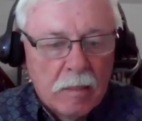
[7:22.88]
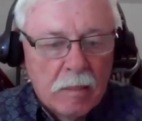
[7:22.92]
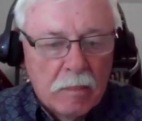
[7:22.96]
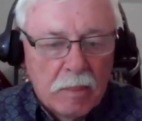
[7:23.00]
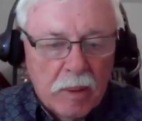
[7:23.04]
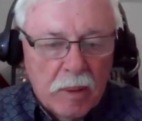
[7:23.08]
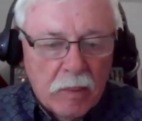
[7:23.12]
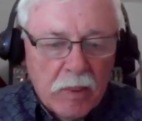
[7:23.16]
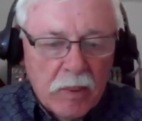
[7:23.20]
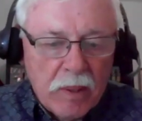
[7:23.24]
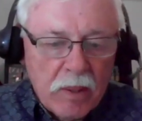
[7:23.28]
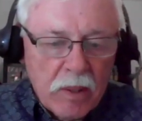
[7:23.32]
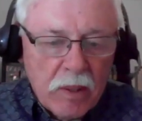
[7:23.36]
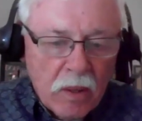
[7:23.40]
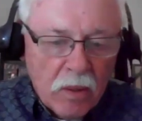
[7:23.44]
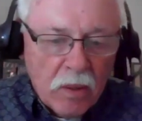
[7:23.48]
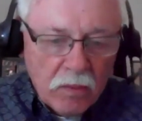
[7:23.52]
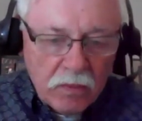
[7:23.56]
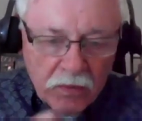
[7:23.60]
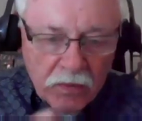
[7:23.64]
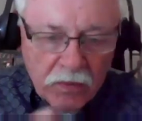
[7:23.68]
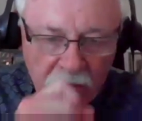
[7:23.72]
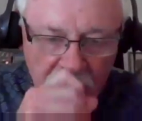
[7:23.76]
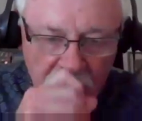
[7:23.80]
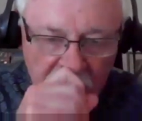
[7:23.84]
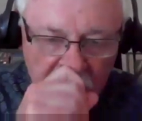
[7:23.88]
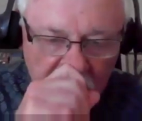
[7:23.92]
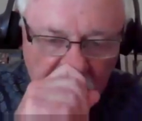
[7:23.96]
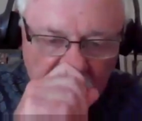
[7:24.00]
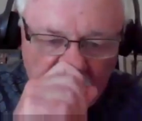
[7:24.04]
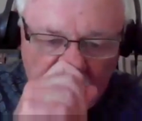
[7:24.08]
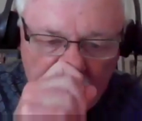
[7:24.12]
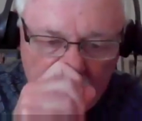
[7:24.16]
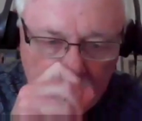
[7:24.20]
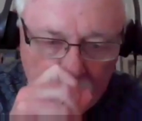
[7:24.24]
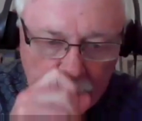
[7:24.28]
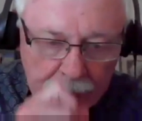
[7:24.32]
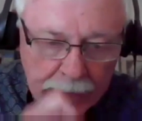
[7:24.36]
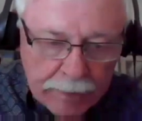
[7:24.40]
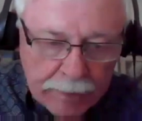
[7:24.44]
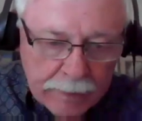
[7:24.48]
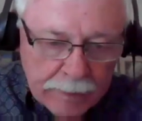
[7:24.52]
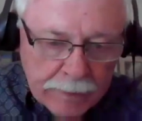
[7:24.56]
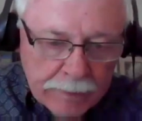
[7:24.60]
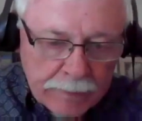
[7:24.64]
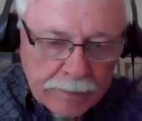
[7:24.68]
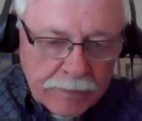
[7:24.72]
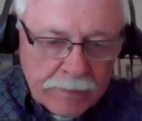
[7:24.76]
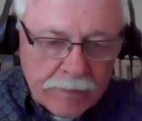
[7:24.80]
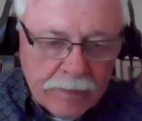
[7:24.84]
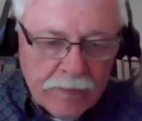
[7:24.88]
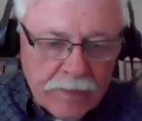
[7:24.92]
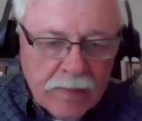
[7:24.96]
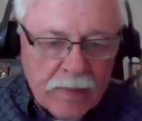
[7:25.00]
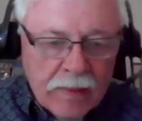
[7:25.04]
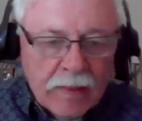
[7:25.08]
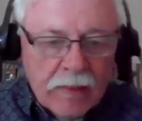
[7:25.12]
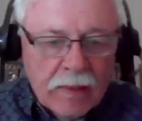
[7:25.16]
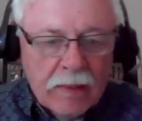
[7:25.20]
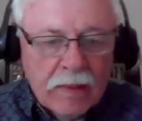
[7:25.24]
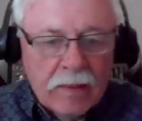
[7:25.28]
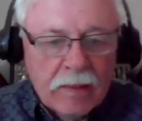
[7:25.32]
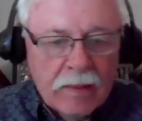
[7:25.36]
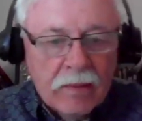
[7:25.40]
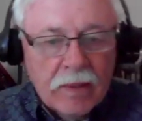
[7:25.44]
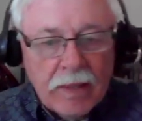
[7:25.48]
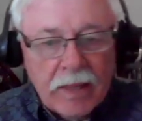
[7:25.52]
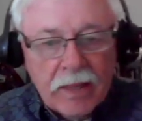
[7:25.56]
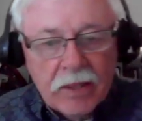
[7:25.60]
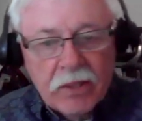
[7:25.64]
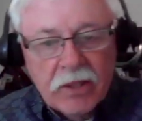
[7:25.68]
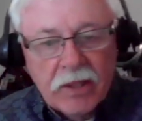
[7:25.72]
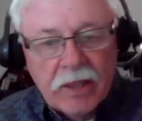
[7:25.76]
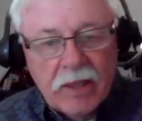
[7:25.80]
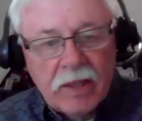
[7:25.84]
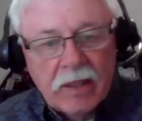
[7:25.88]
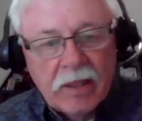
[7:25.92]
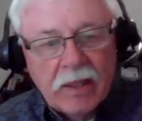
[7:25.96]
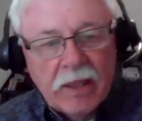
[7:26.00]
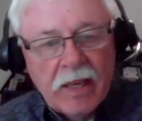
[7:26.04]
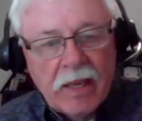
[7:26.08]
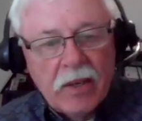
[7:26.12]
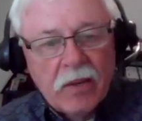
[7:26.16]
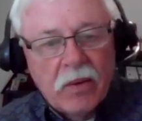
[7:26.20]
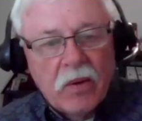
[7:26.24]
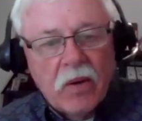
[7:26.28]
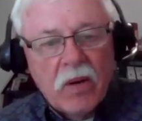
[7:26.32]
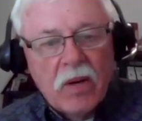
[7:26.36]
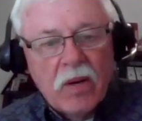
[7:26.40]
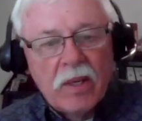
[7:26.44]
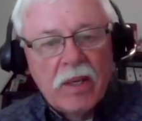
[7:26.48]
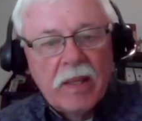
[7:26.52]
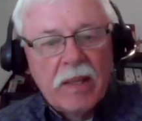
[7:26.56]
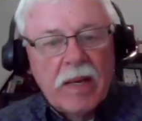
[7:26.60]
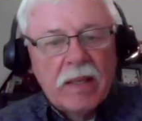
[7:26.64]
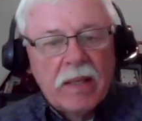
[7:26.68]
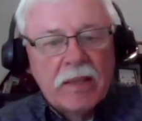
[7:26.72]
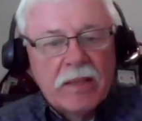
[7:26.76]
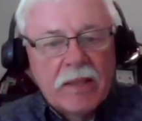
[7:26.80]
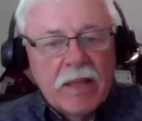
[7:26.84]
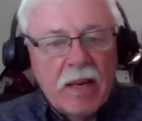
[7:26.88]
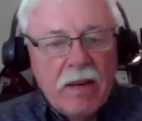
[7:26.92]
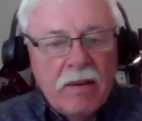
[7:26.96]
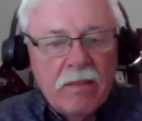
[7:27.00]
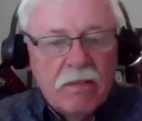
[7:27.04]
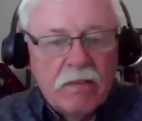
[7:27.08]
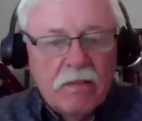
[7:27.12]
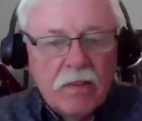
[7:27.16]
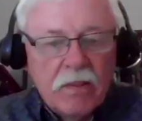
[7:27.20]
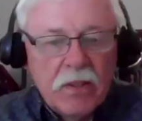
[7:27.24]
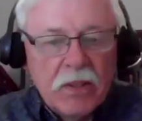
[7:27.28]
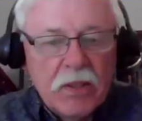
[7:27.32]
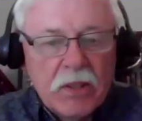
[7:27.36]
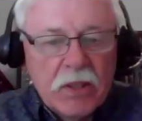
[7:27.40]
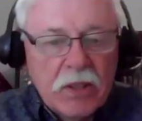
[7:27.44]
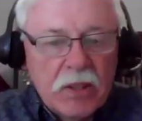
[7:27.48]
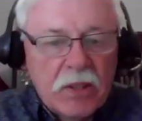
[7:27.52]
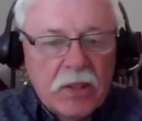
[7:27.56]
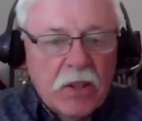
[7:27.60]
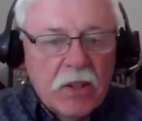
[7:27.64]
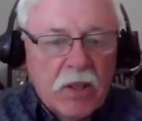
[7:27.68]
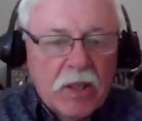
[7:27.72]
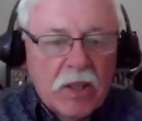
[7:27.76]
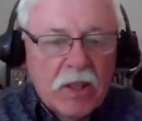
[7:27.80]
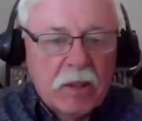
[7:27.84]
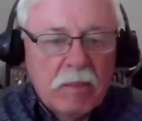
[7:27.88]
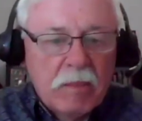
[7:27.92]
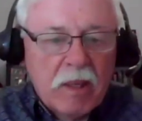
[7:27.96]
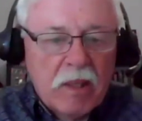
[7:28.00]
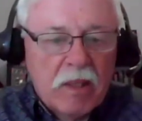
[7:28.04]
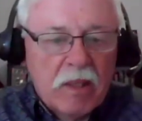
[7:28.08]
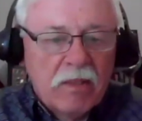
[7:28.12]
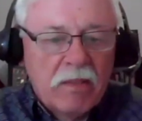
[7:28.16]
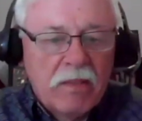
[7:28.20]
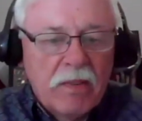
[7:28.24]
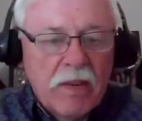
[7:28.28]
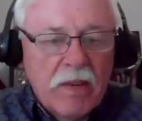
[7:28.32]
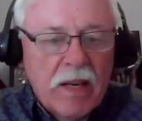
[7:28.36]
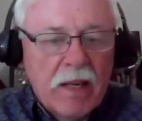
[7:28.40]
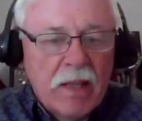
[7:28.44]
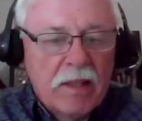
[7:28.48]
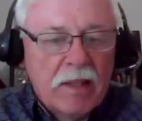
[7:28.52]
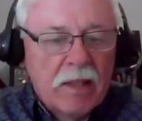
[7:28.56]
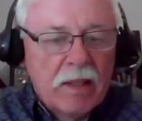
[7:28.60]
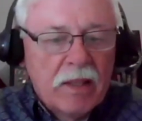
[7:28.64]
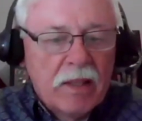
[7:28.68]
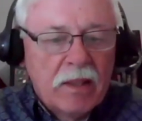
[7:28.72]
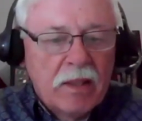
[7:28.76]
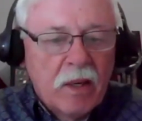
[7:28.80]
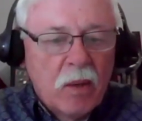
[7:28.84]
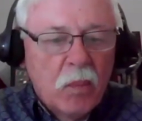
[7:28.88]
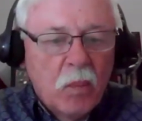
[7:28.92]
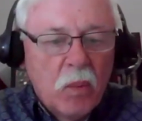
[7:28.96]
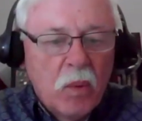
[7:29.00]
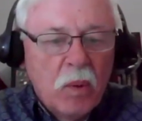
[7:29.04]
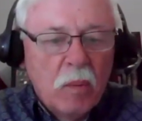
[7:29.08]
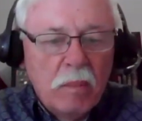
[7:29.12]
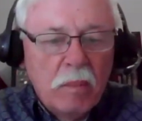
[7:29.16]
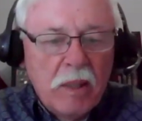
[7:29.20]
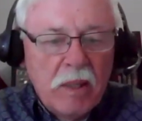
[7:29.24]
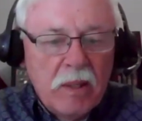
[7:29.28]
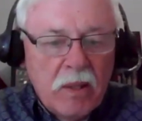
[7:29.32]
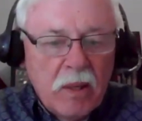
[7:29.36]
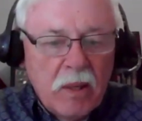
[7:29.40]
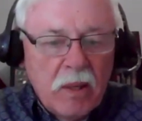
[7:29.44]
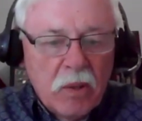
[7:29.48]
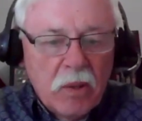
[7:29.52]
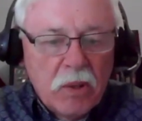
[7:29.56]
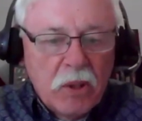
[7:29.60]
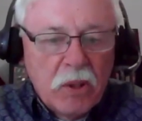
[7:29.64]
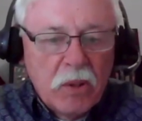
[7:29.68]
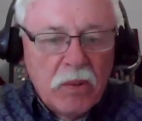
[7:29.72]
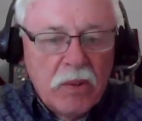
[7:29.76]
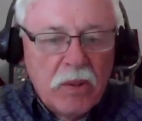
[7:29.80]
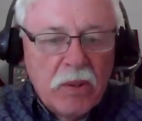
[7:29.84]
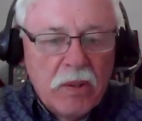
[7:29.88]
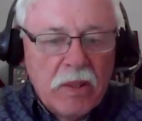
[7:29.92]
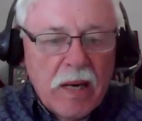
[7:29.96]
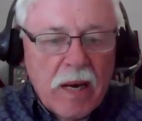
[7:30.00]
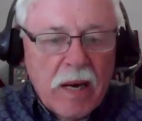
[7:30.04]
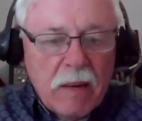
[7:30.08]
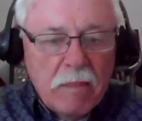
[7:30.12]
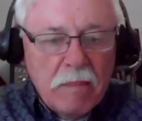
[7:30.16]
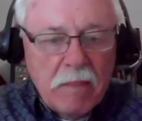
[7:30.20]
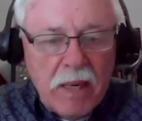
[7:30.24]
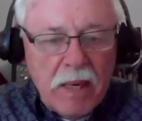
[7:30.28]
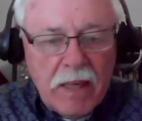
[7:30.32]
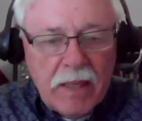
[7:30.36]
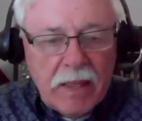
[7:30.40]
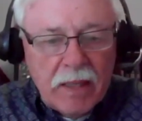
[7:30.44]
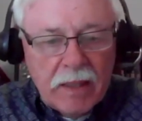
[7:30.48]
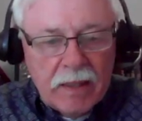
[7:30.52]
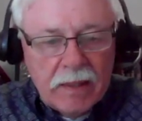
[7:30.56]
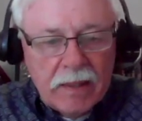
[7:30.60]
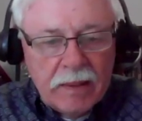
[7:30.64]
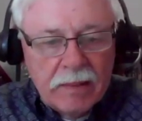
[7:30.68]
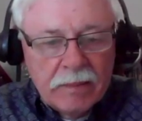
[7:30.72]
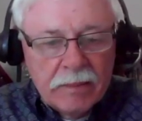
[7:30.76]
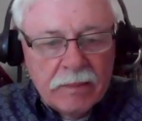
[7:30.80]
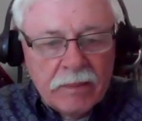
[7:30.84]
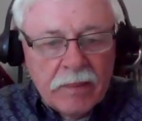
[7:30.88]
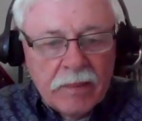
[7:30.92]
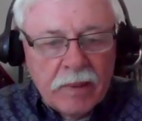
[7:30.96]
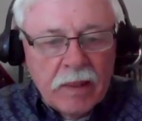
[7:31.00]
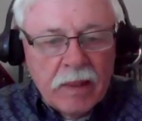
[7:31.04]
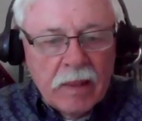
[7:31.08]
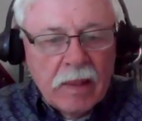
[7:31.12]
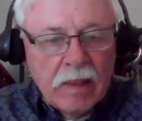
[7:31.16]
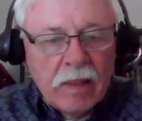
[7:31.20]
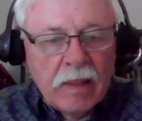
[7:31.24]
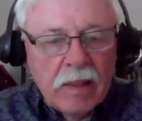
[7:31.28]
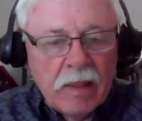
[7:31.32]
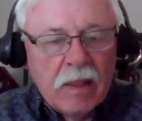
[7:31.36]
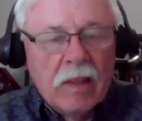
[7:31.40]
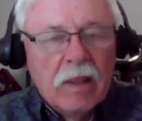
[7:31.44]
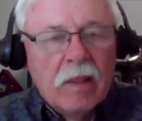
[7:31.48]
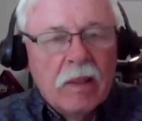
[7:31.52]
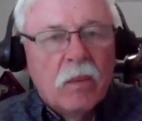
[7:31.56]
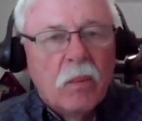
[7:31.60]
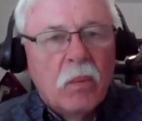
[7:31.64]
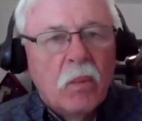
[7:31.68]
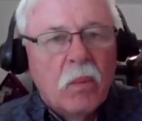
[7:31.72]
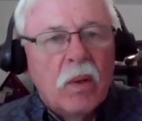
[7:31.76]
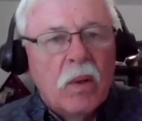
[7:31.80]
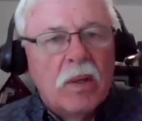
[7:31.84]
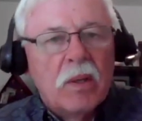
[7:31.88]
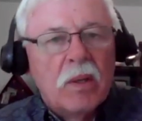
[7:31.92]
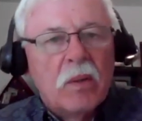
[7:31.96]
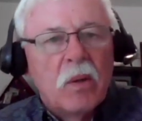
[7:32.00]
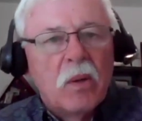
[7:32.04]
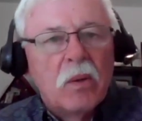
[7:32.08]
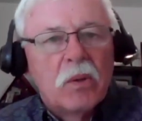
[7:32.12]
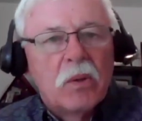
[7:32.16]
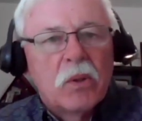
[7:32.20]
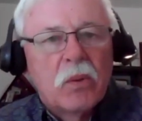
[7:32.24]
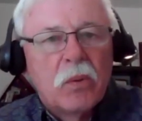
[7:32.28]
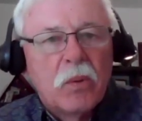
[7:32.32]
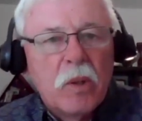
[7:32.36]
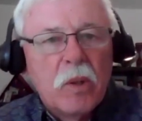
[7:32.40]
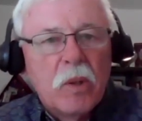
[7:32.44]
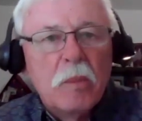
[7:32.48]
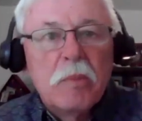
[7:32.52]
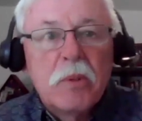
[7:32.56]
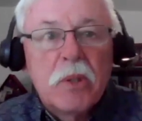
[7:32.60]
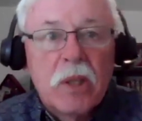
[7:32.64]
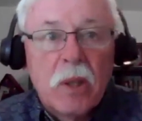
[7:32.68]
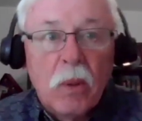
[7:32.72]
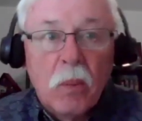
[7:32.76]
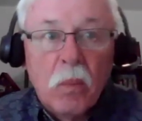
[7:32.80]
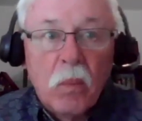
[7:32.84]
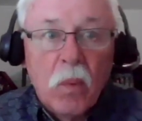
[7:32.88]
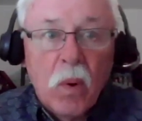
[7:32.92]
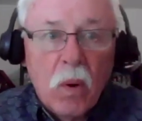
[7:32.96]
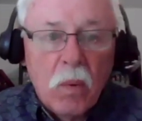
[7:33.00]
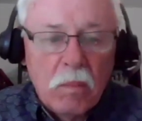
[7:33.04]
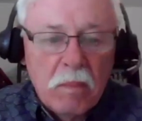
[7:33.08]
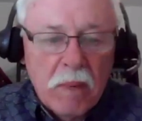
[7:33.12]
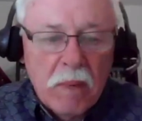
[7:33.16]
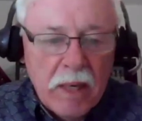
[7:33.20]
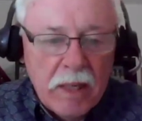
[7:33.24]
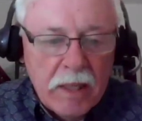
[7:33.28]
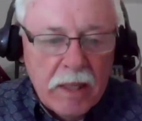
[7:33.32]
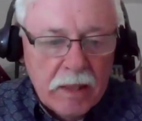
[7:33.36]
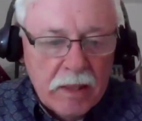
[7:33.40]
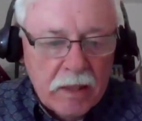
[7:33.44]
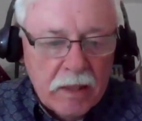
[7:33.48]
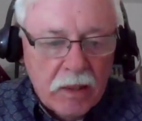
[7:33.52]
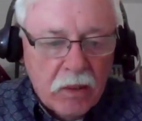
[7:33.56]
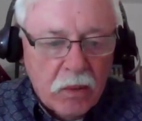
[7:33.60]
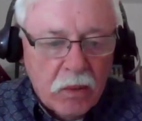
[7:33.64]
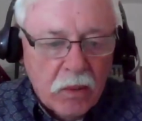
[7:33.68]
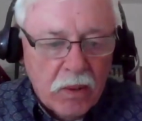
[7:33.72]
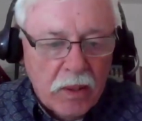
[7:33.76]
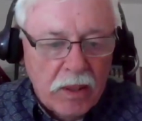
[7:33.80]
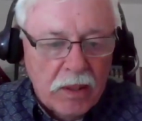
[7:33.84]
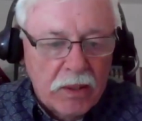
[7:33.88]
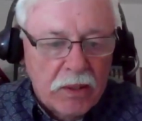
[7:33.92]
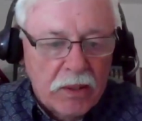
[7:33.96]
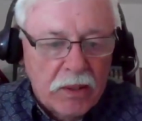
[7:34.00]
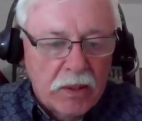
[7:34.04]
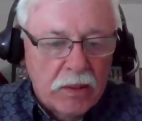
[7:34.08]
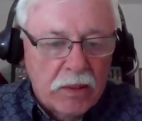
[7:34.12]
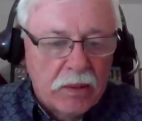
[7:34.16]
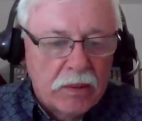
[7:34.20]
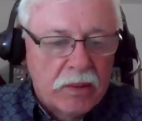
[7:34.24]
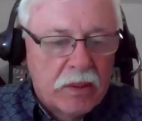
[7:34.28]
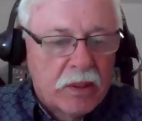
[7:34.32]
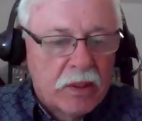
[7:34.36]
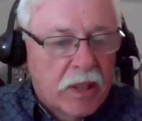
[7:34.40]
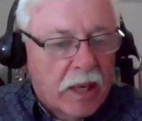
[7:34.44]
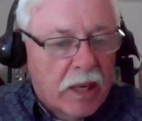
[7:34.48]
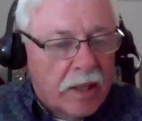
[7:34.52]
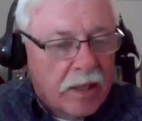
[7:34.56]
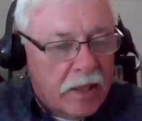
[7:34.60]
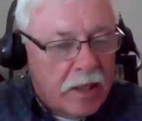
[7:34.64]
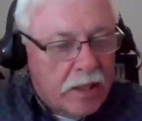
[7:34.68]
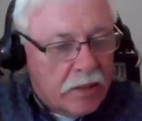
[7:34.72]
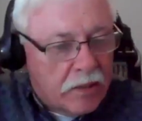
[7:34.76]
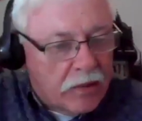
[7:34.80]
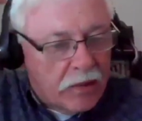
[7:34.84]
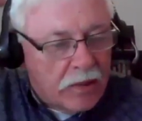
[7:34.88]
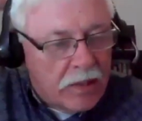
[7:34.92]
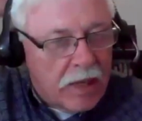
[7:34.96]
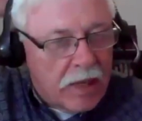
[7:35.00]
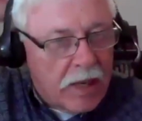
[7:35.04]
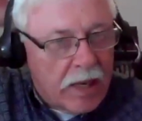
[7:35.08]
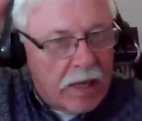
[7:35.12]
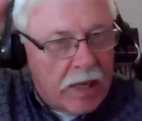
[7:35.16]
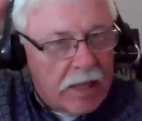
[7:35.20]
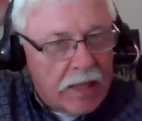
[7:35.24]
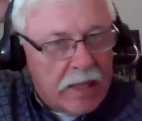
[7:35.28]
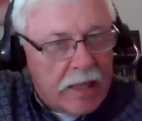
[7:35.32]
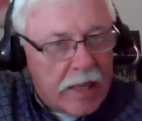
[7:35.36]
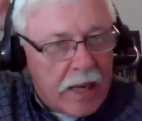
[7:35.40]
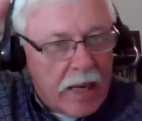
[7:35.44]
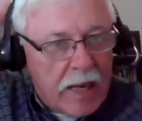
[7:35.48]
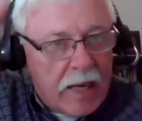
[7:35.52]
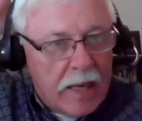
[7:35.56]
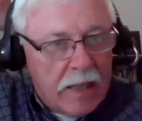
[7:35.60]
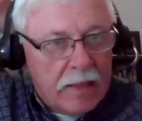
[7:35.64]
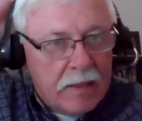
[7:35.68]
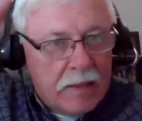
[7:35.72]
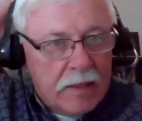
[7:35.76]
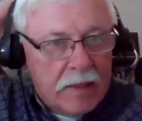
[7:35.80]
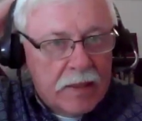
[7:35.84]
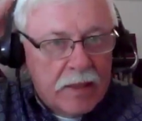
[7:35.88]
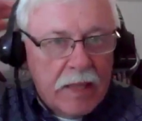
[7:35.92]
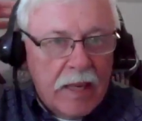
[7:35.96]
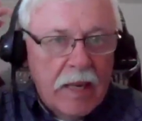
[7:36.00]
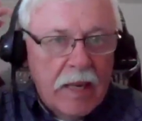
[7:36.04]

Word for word: But we know for a fact, well, actually later on in that same verse, it talks about the fact that there will be those who do not make it. One of those groups that won't make it, according to Sanhedrin 90a, the